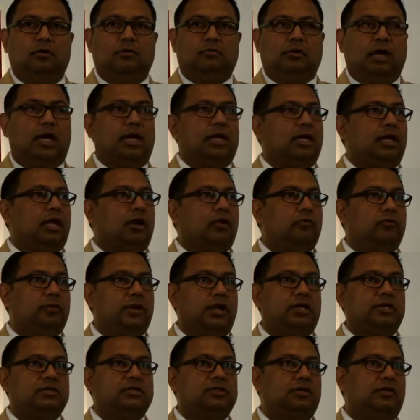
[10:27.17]
Right now,
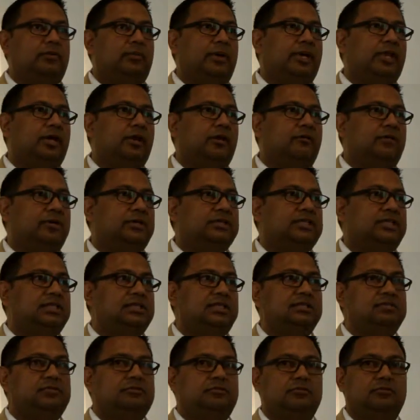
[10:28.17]
we are so many of us in
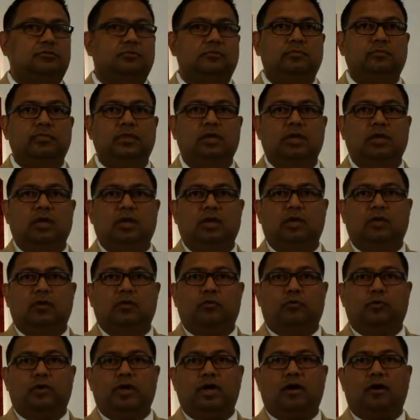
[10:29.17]
this room,
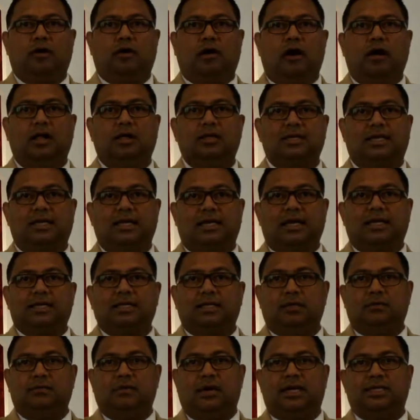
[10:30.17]
we are all
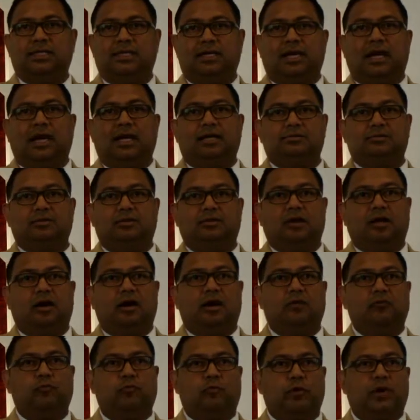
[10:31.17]
connected by the natural
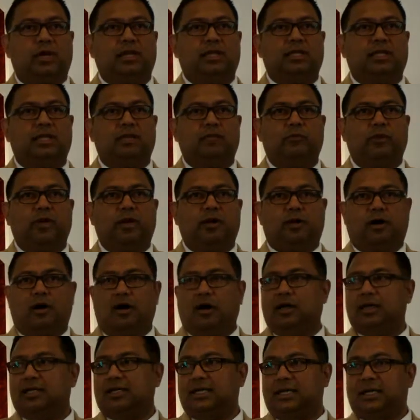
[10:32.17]
law of one, that we are
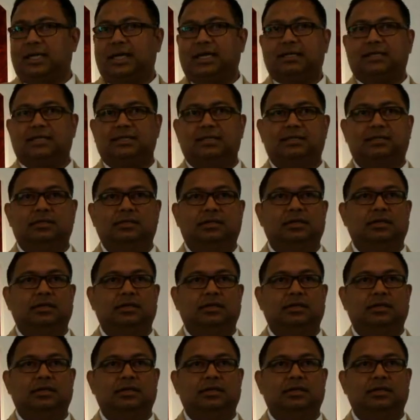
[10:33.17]
all connected